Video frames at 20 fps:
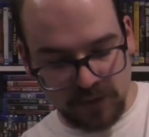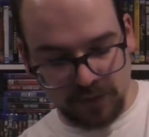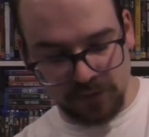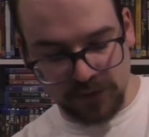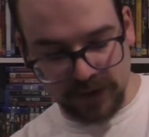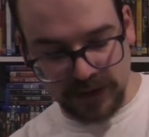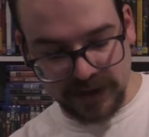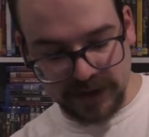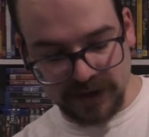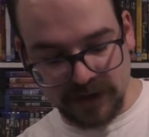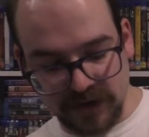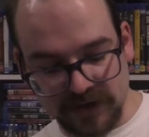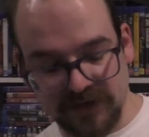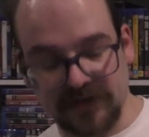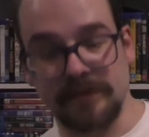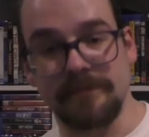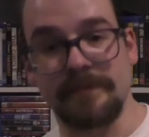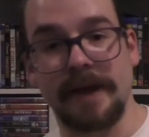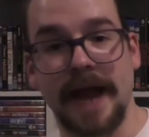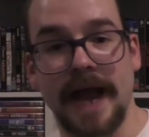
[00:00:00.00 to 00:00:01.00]
really
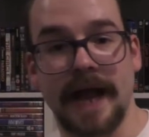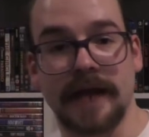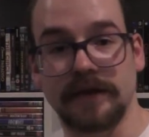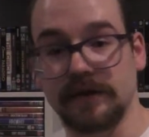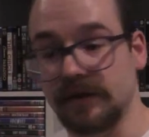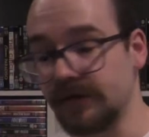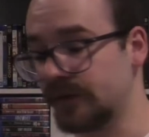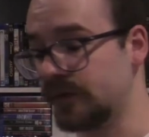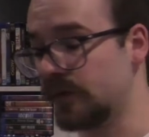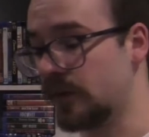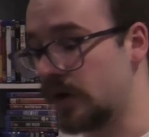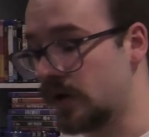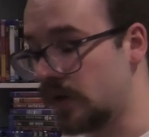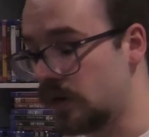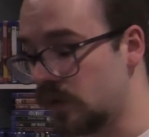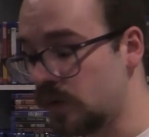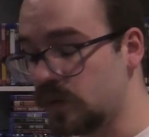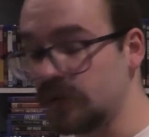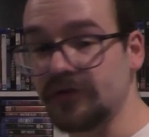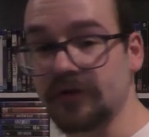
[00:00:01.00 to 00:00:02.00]
nicely padded as
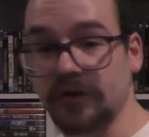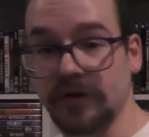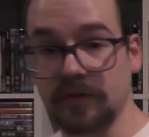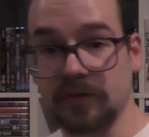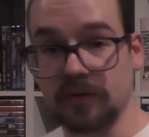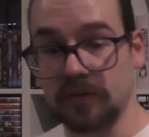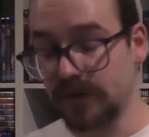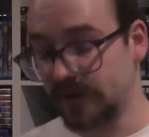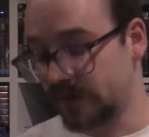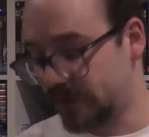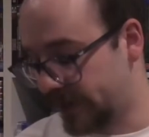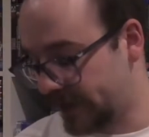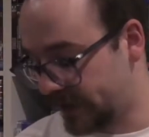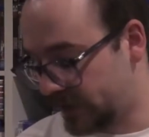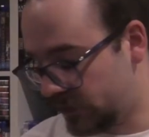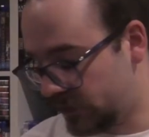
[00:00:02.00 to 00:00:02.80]
well, which I always like